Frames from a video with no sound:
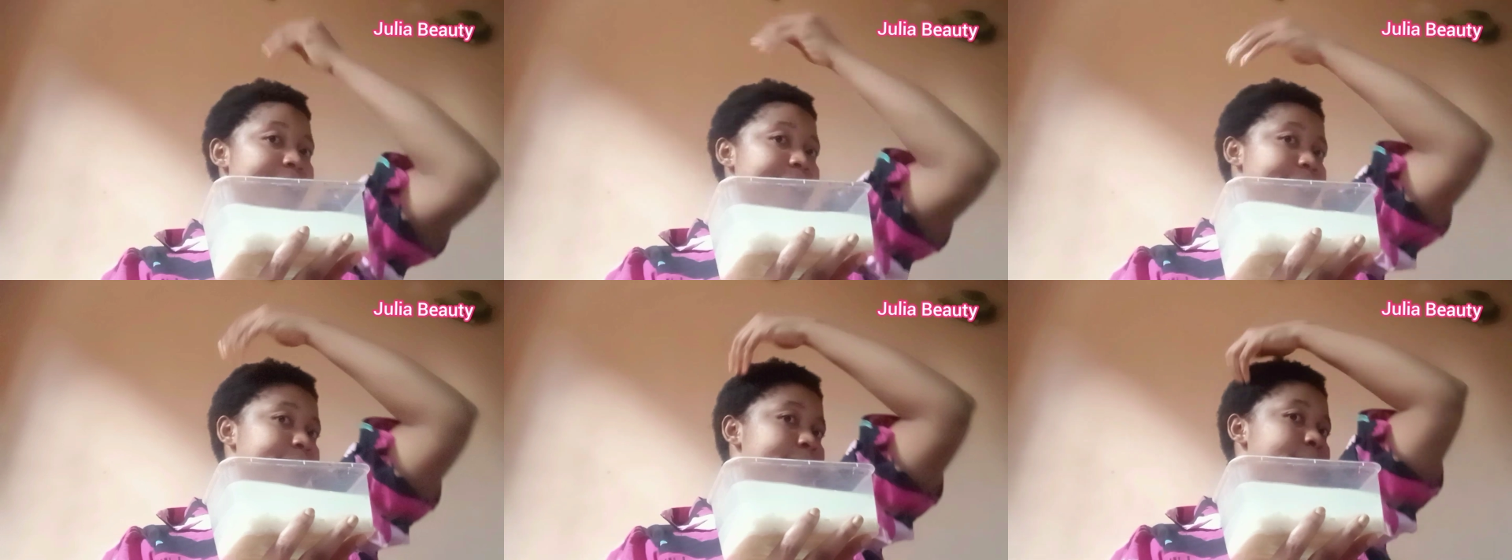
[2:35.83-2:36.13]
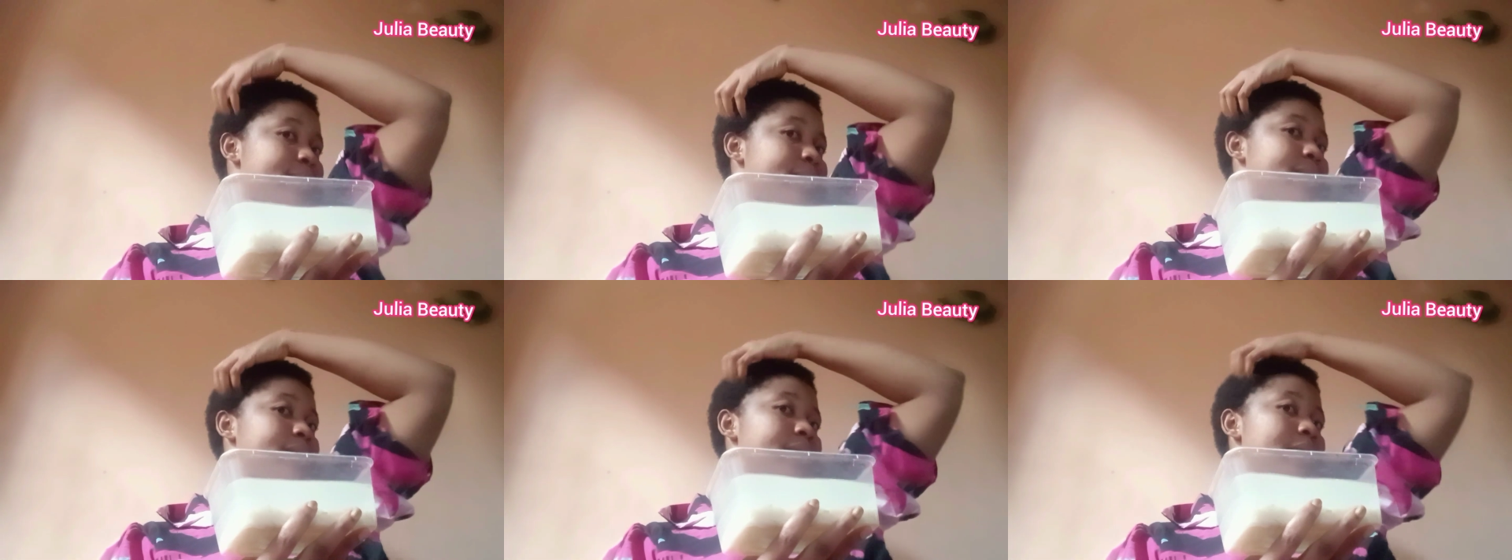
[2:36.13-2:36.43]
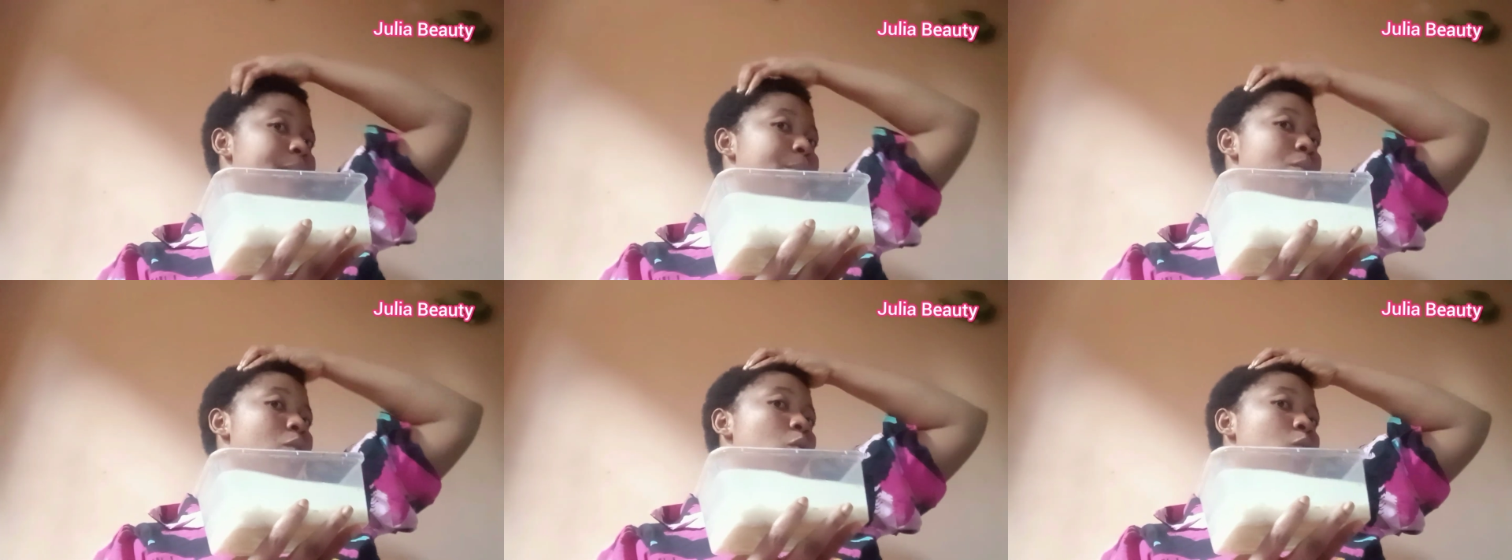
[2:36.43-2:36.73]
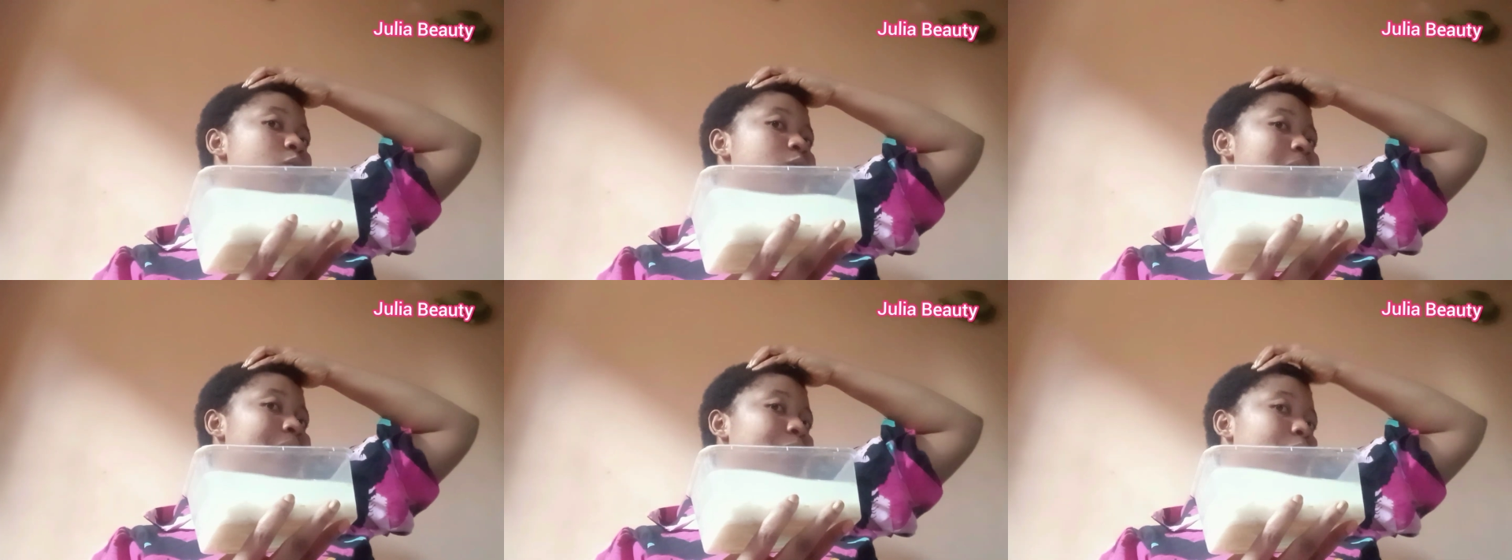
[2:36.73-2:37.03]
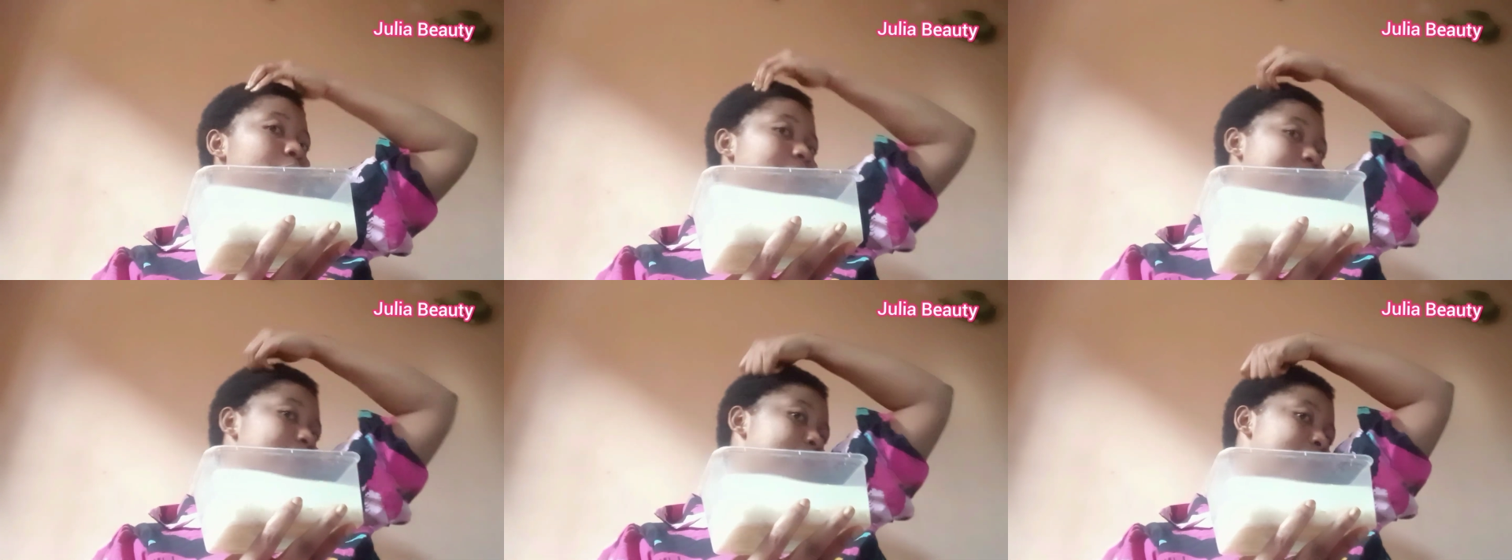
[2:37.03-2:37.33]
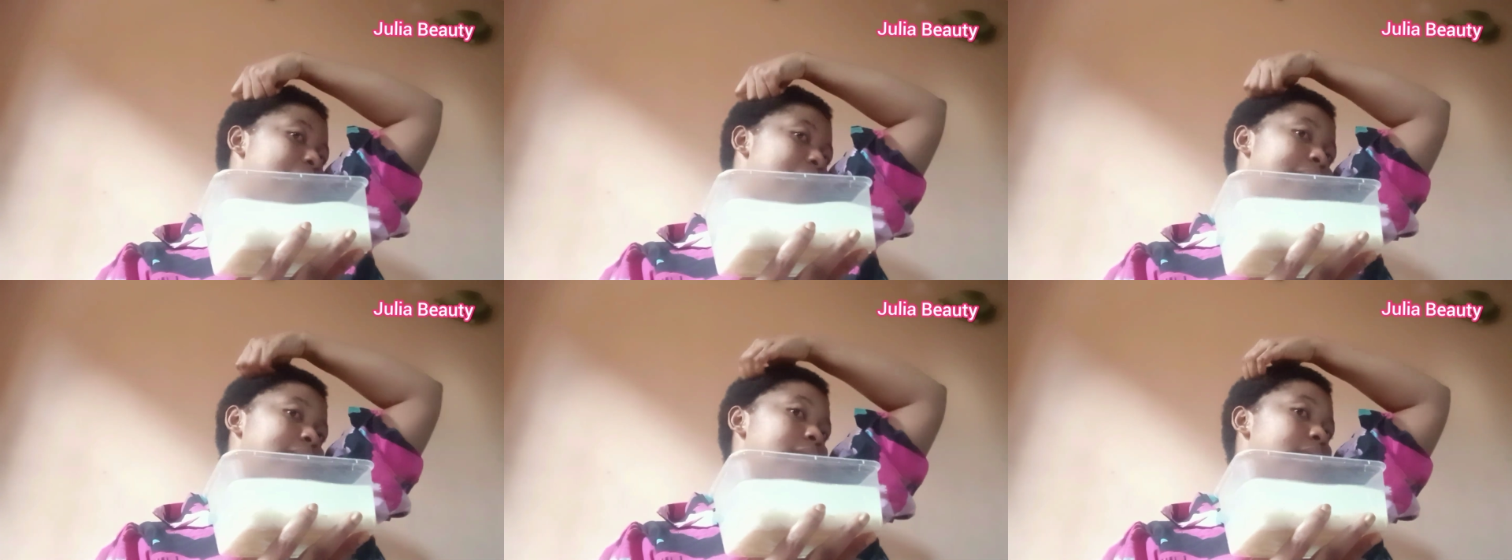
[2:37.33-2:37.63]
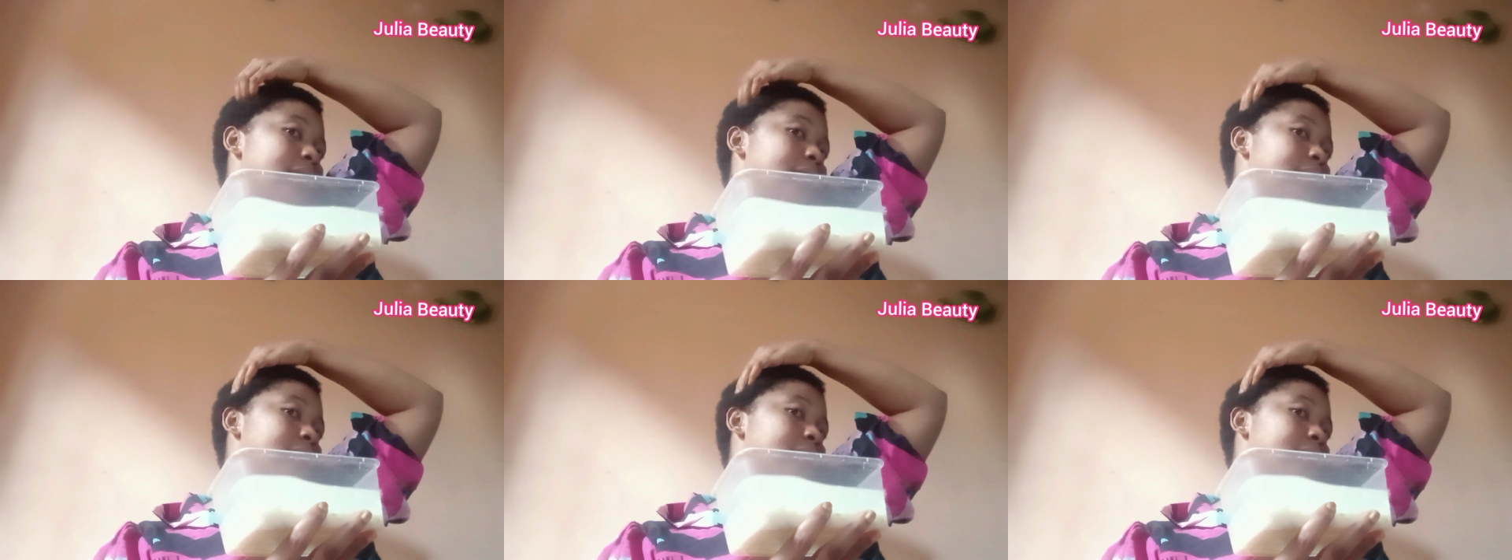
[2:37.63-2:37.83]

this. Then move to another side.